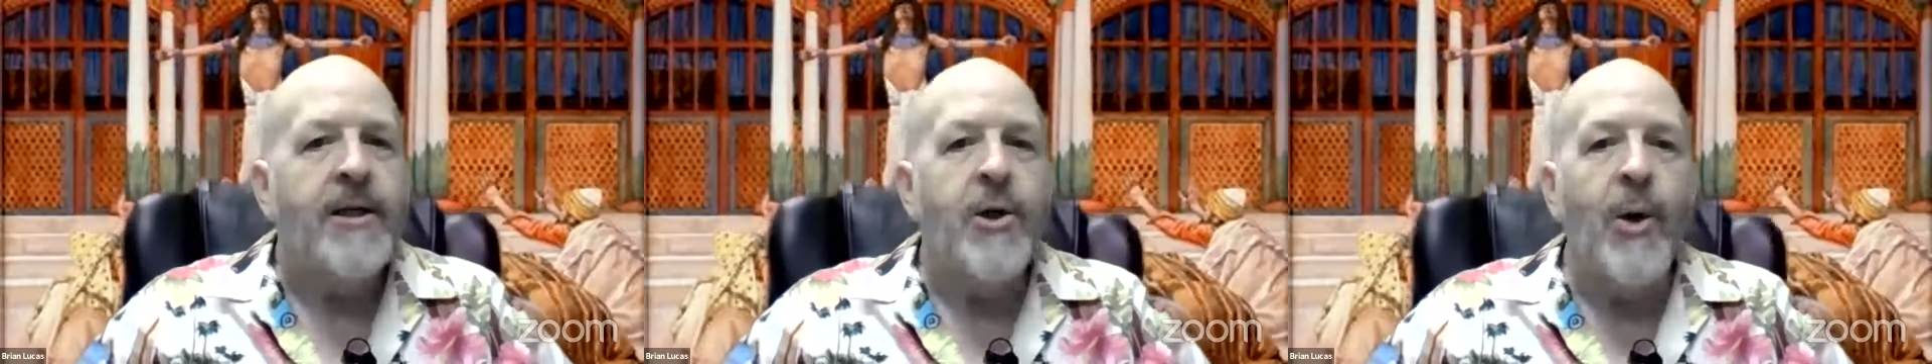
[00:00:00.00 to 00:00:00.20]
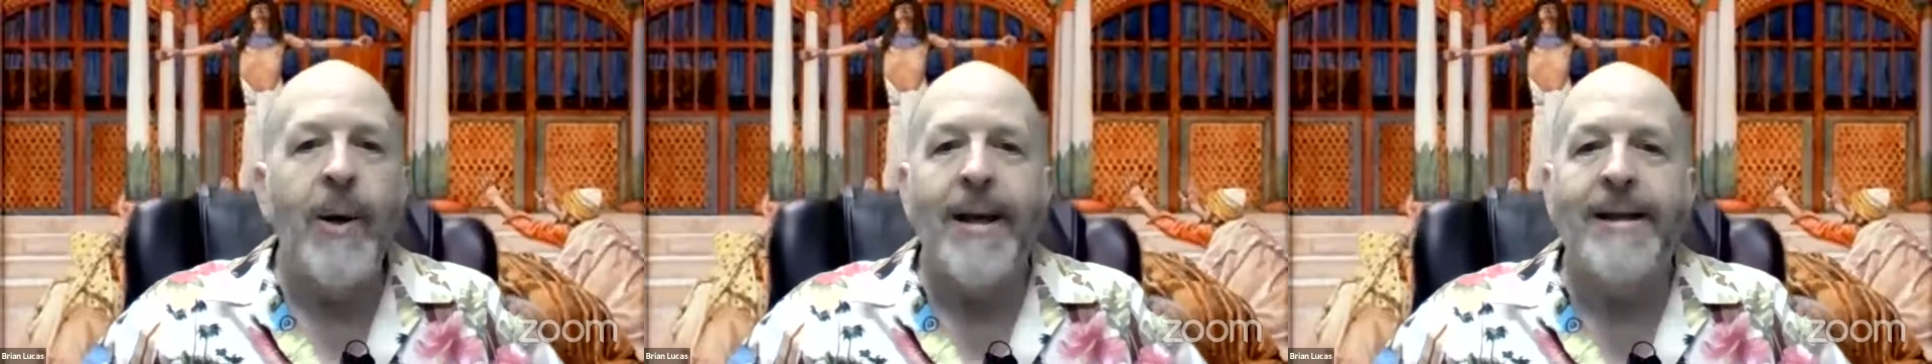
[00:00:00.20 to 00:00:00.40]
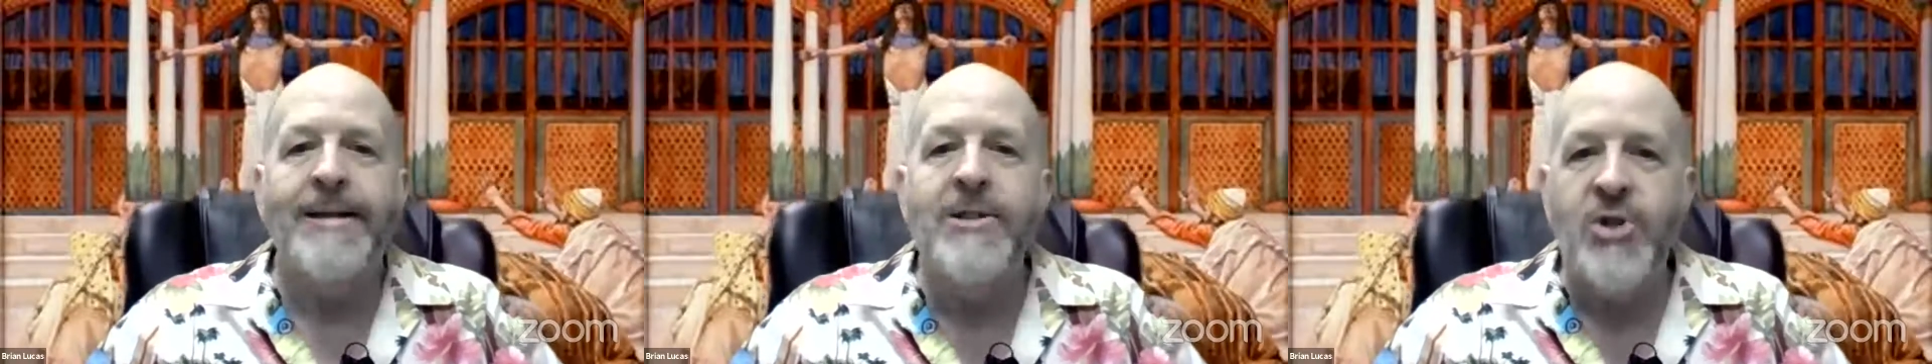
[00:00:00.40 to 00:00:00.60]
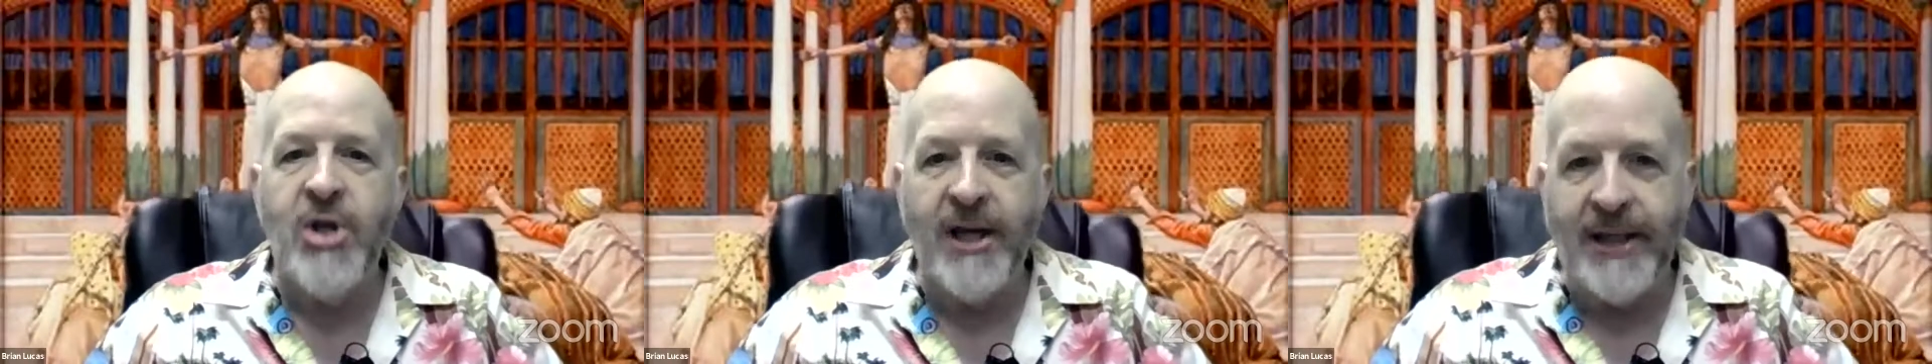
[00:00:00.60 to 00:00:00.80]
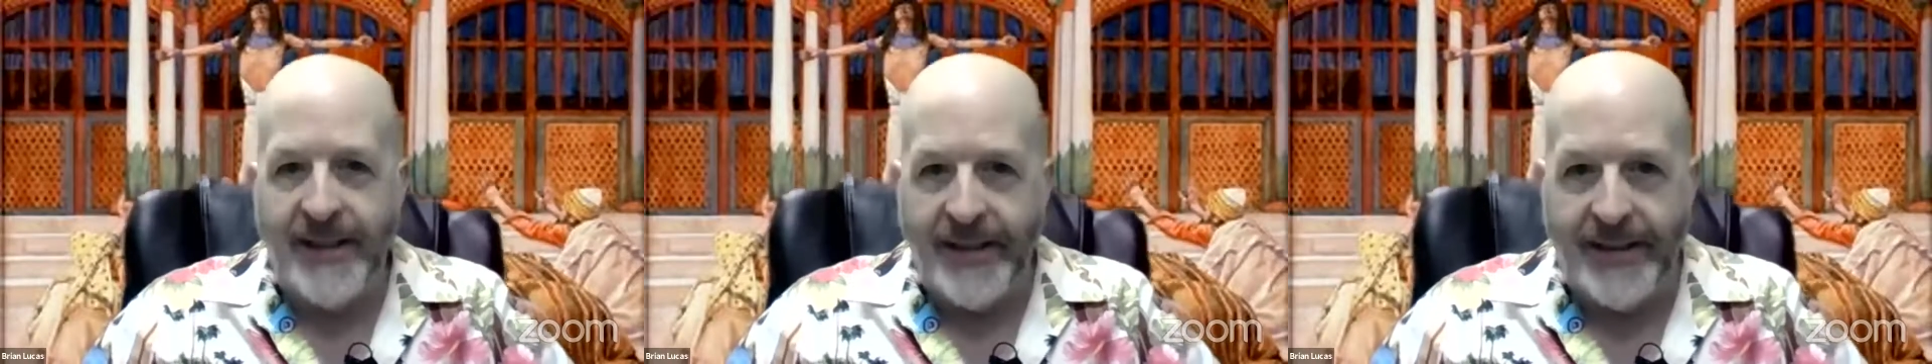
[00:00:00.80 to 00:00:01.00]
Go ahead and
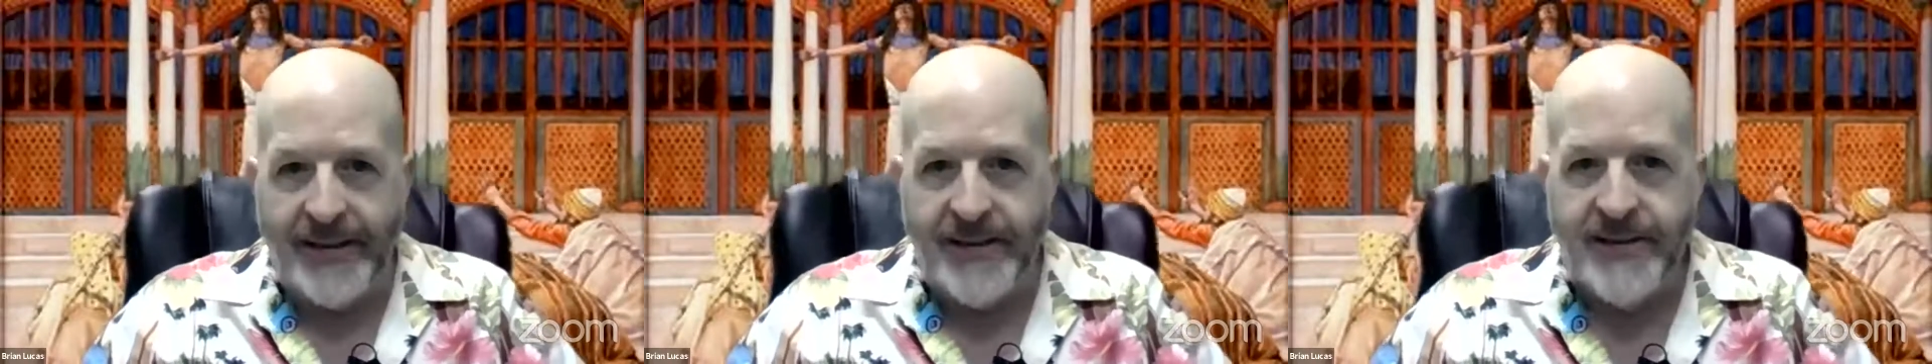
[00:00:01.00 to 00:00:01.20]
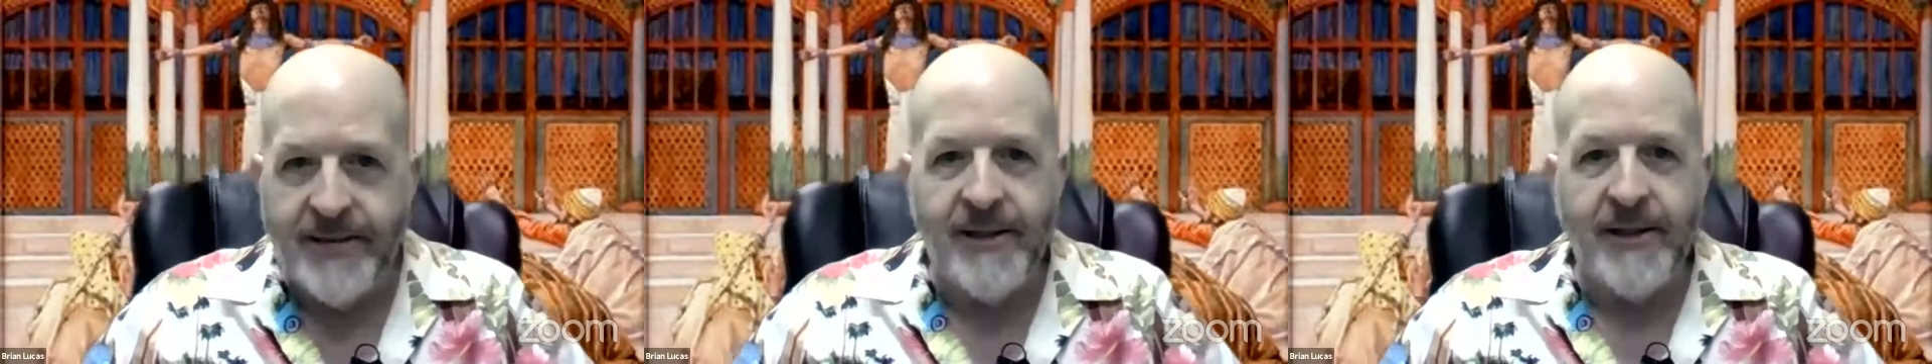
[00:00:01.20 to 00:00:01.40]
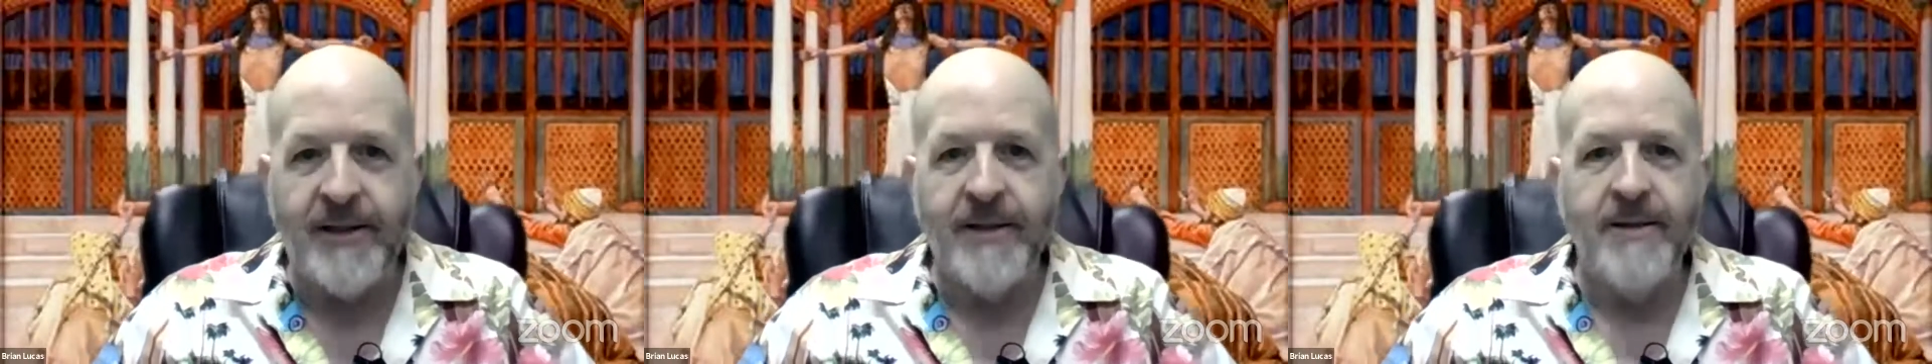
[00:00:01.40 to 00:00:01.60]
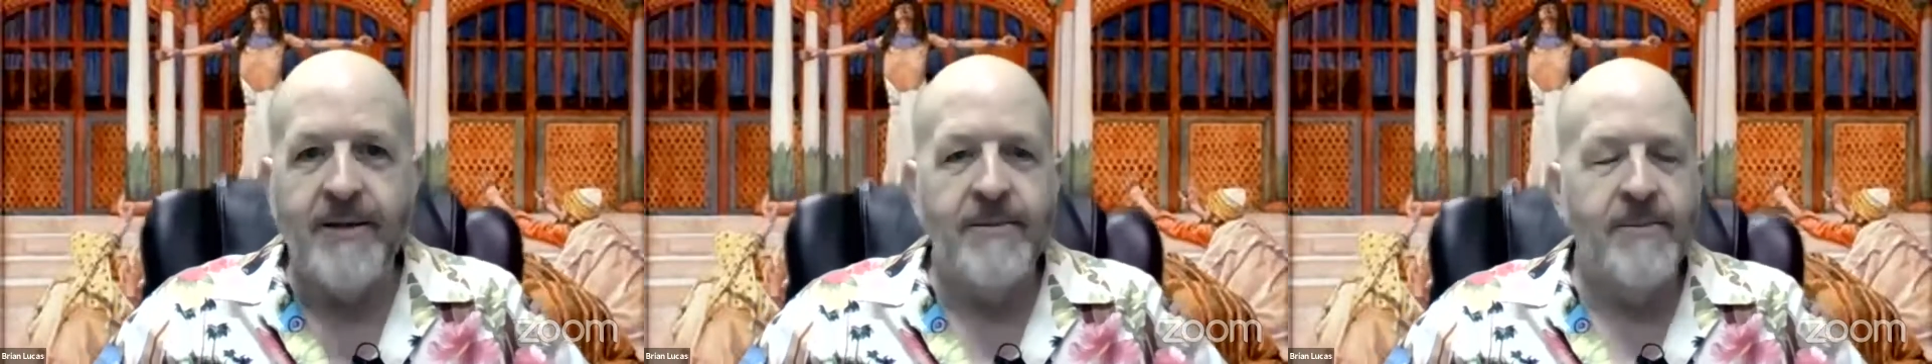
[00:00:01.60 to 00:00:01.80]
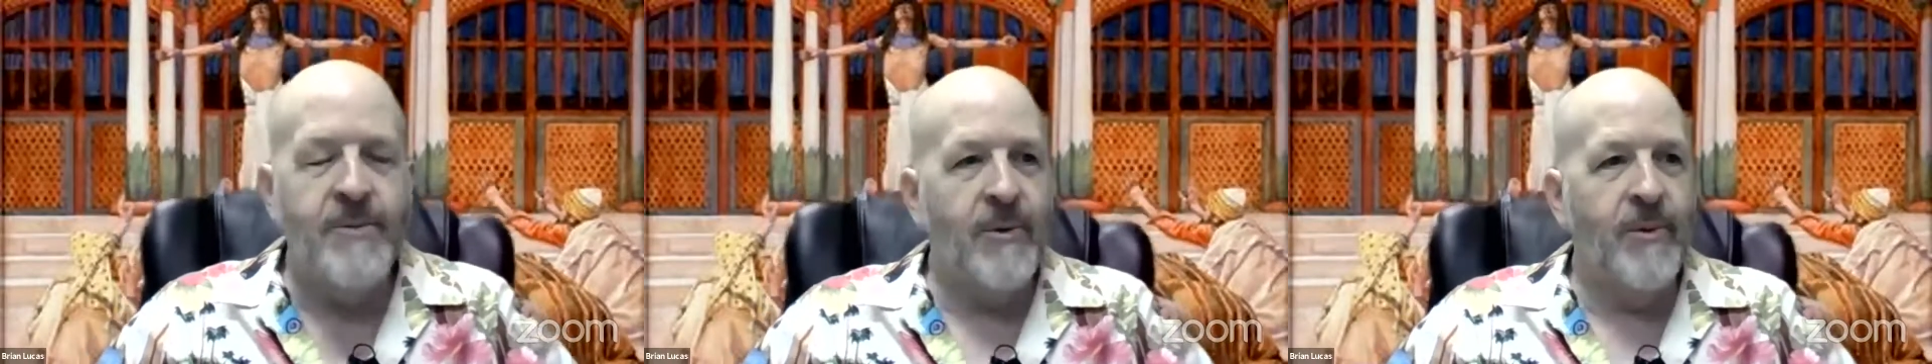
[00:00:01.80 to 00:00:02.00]
check in.
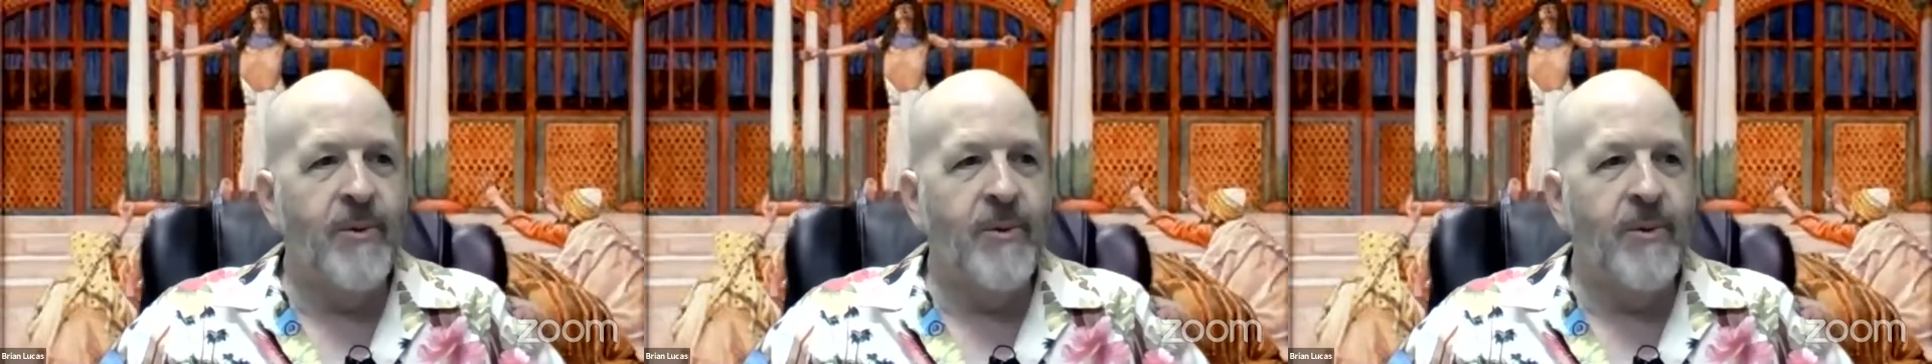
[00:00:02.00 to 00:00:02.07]
So